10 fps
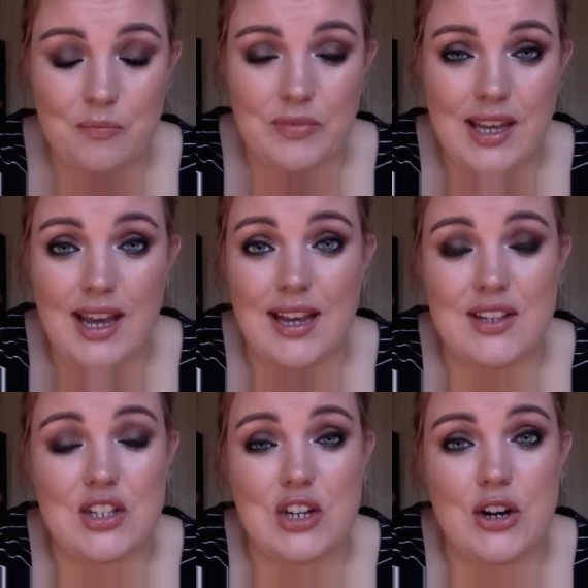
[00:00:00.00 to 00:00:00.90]
yeah,
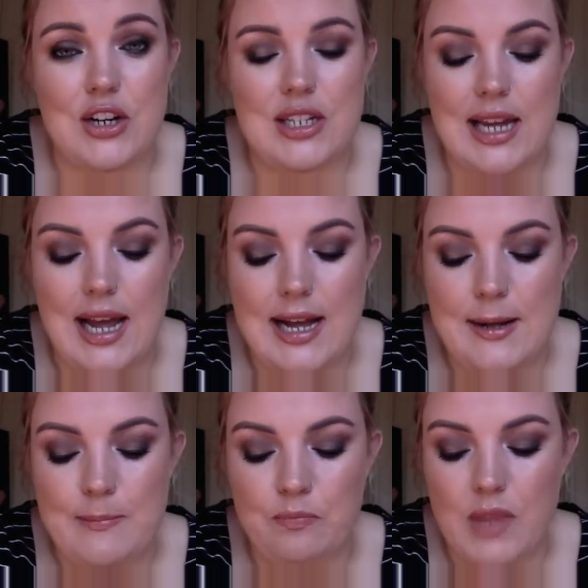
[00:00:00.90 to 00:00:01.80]
stoked.
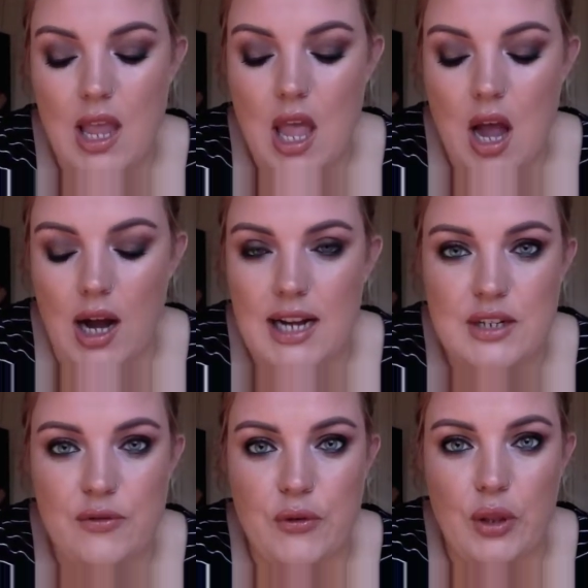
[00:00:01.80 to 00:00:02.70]
I
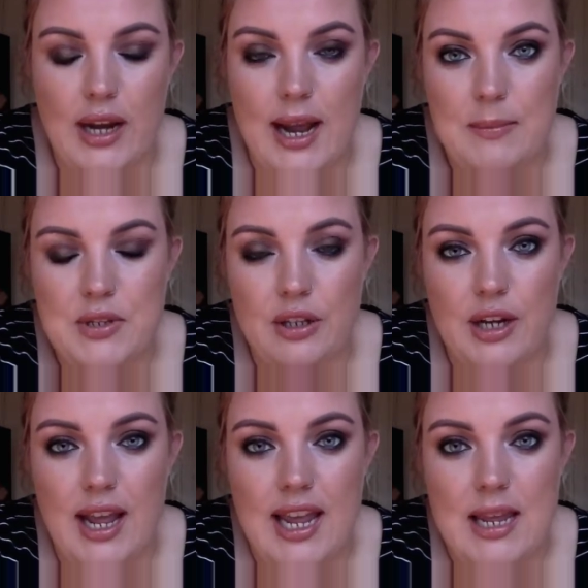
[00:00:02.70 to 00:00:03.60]
did fall in an absolute
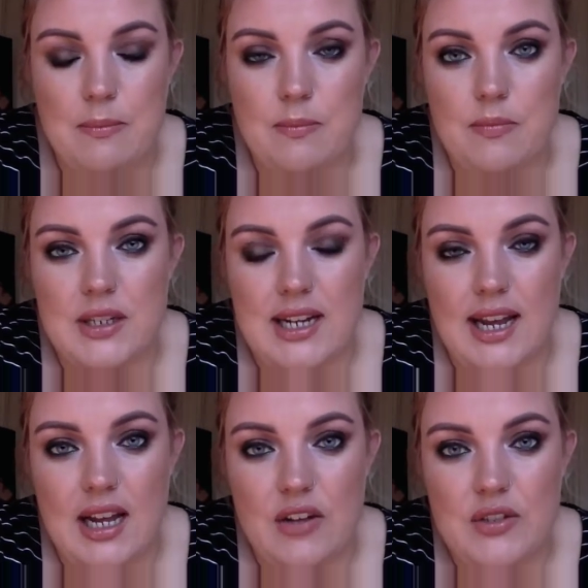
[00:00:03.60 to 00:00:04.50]
heat the day
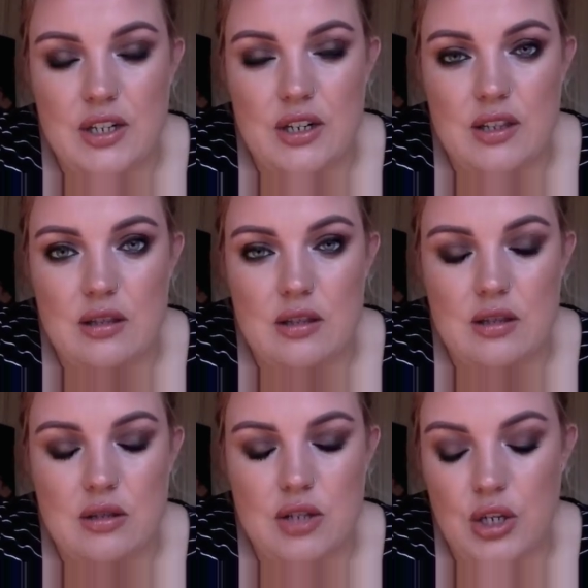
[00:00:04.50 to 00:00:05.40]
after and
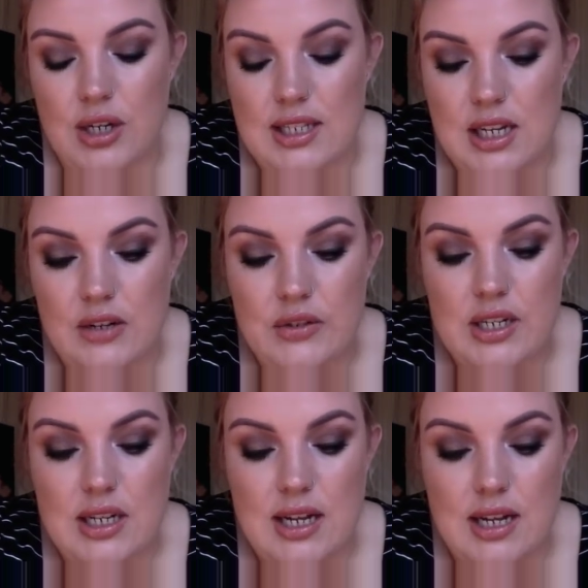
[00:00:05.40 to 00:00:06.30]
2 days after.
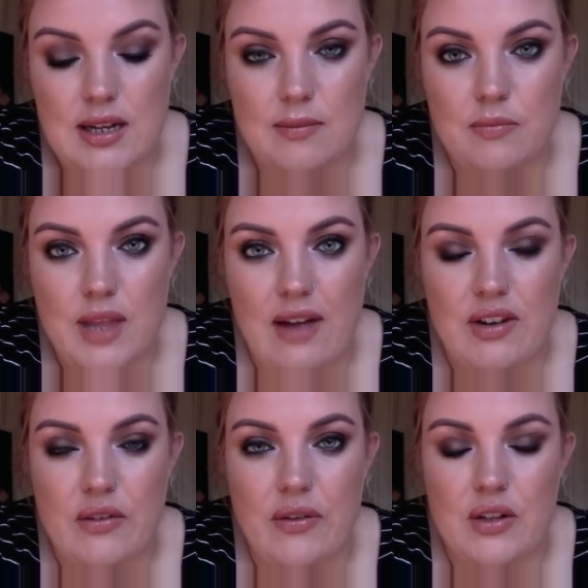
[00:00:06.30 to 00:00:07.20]
Have
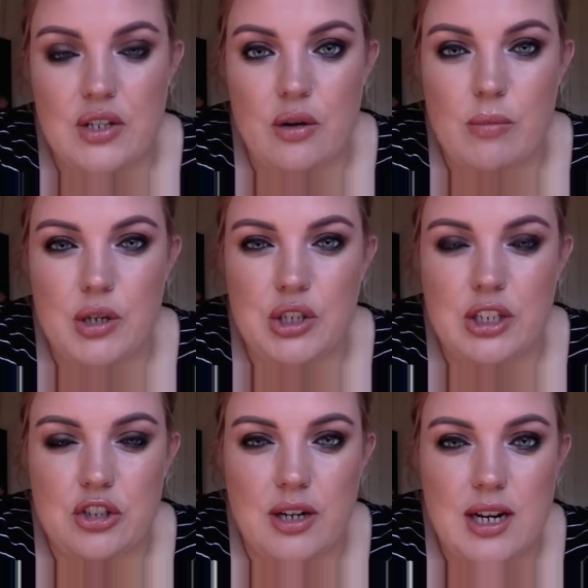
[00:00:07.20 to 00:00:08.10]
never felt so
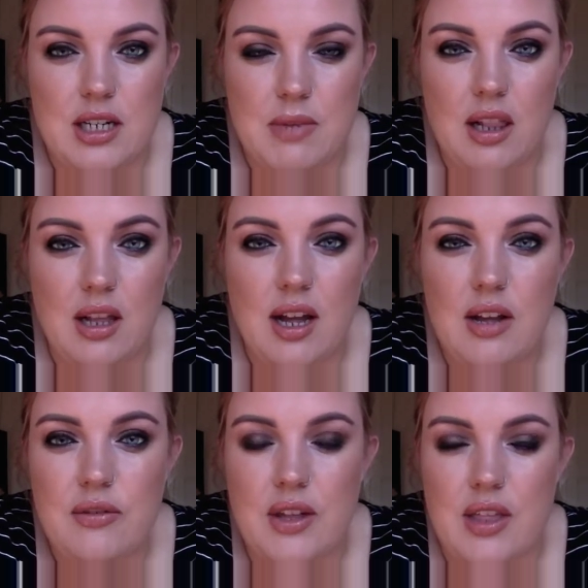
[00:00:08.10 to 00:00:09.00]
emotionally drained in my
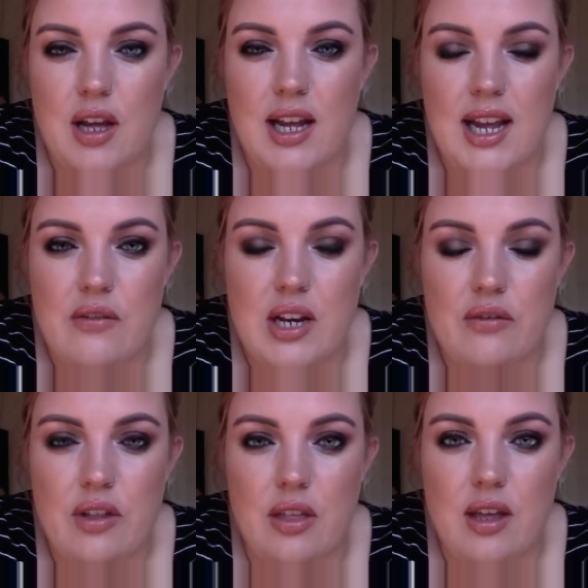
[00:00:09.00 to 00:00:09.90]
life. I think I gave it
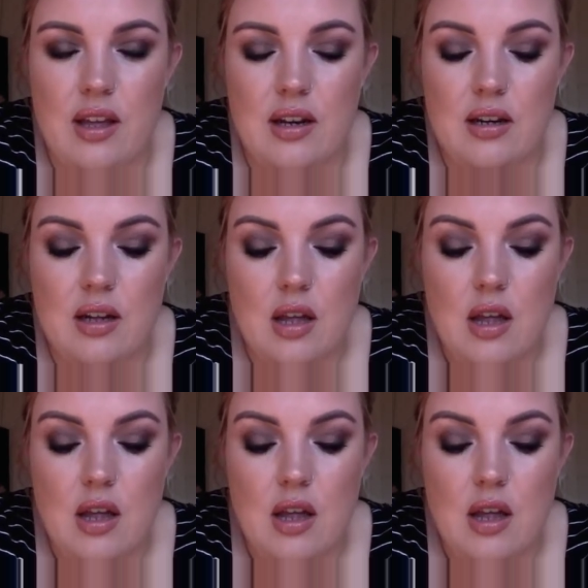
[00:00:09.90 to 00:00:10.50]
everything, and